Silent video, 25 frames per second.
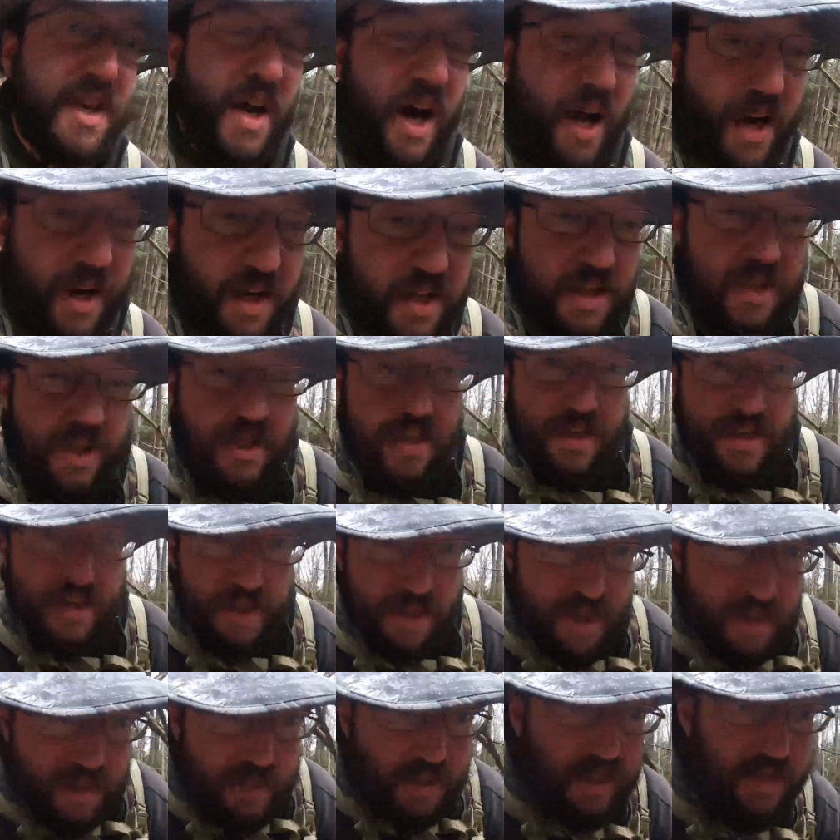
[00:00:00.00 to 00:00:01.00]
not.
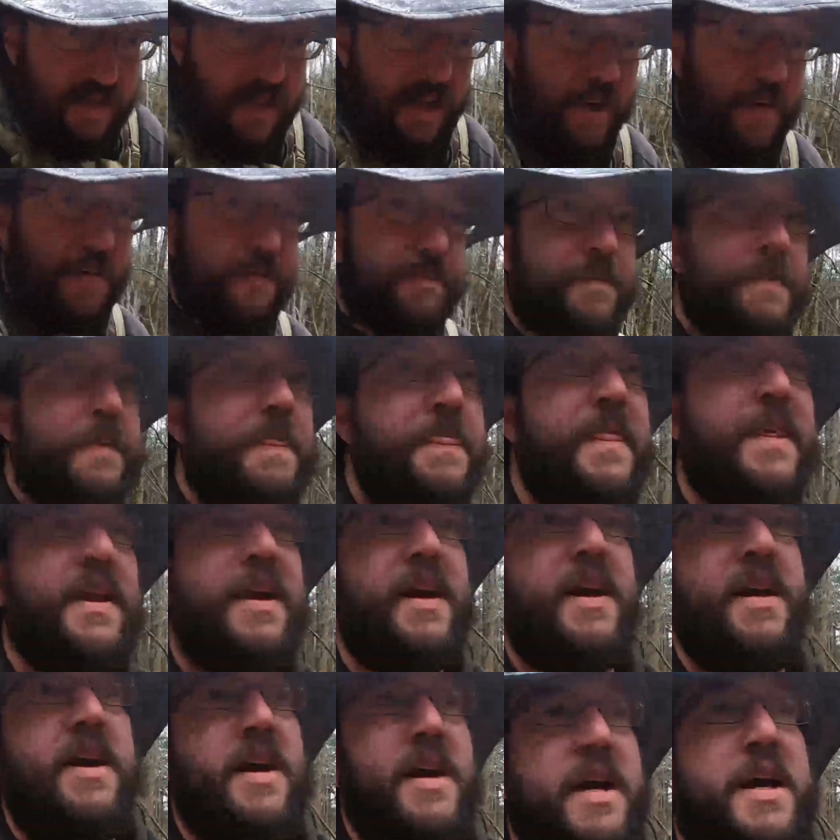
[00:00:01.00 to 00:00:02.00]
So,
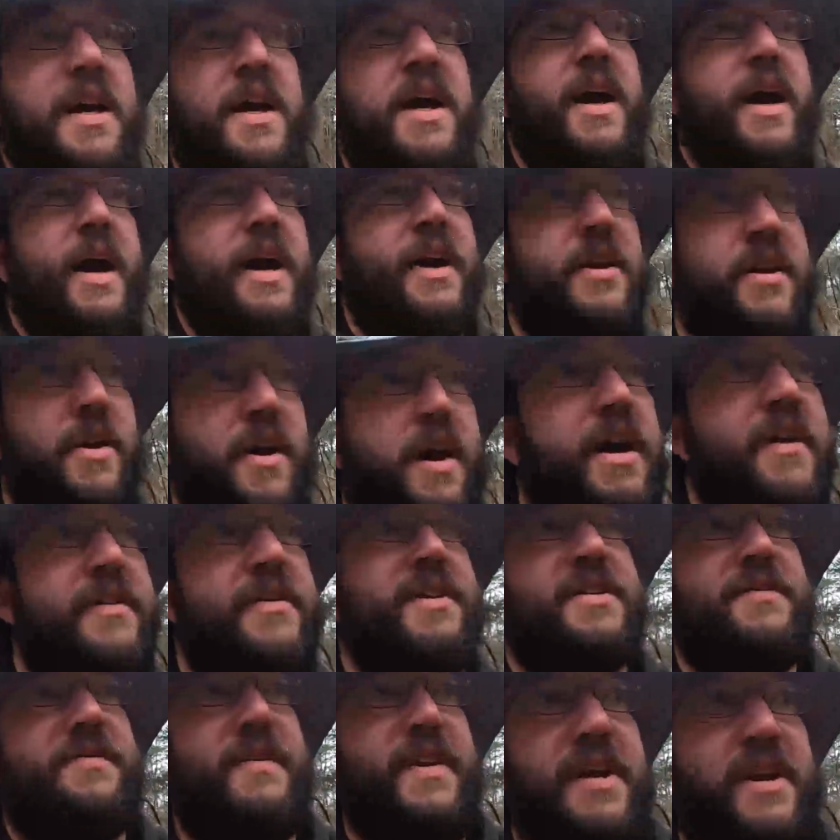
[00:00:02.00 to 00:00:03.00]
I don't know how
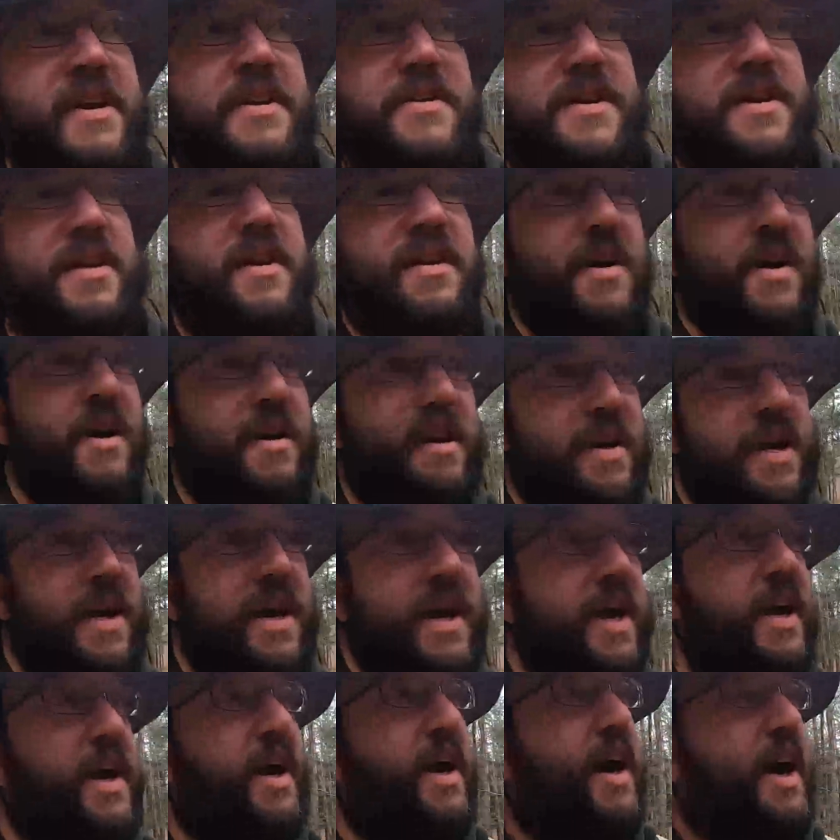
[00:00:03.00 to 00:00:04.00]
this video is gonna go
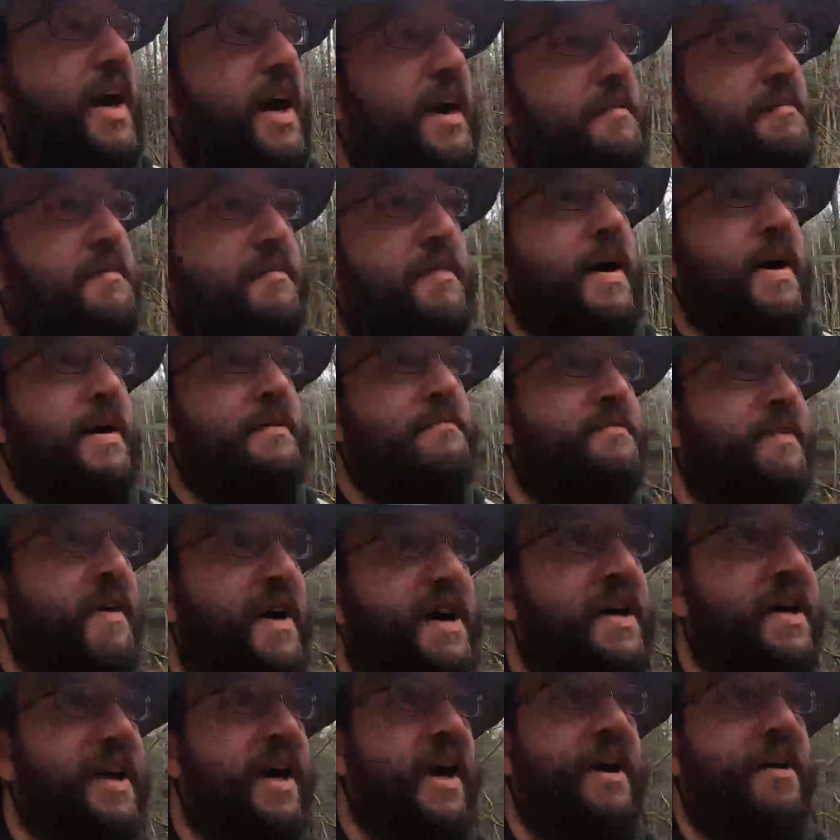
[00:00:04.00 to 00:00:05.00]
today. I'm
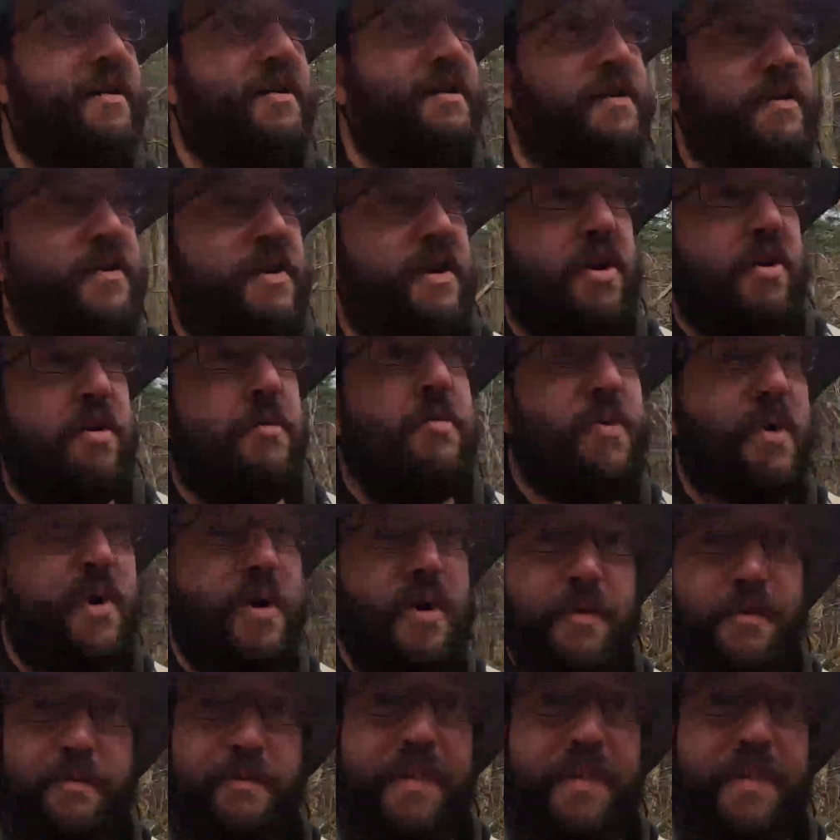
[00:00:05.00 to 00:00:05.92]
finding out the GoPro